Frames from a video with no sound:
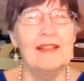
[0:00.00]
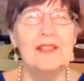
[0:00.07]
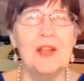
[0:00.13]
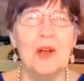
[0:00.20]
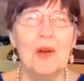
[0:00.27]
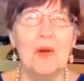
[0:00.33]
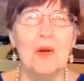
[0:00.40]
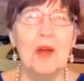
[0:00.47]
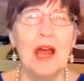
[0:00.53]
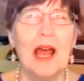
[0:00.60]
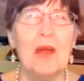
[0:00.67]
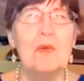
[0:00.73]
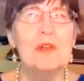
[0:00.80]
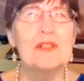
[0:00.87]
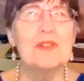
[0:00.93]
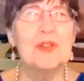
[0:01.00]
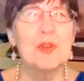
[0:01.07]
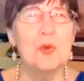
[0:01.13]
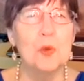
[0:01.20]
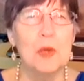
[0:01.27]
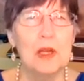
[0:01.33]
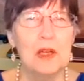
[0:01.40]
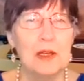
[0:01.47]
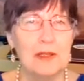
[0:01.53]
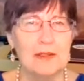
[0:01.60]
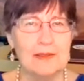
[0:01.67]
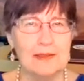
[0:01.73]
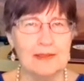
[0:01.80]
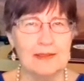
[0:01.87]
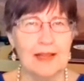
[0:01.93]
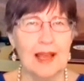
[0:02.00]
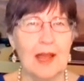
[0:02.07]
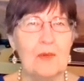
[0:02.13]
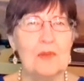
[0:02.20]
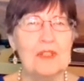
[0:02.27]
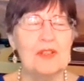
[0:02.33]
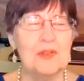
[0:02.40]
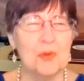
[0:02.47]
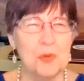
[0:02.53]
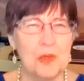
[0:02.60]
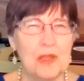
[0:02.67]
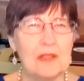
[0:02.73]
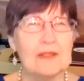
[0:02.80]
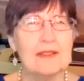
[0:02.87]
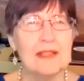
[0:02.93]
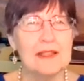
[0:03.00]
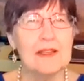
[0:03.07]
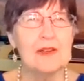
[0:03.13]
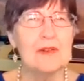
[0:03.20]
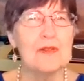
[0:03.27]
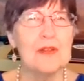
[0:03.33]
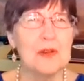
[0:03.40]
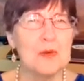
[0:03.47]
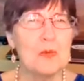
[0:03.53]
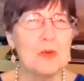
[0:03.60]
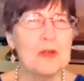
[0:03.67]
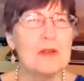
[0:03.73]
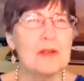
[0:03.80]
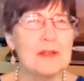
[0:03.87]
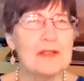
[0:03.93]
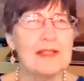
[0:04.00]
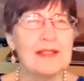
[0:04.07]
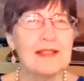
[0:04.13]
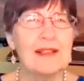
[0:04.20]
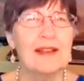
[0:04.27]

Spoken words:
So I was thrilled. I was thrilled to hear their words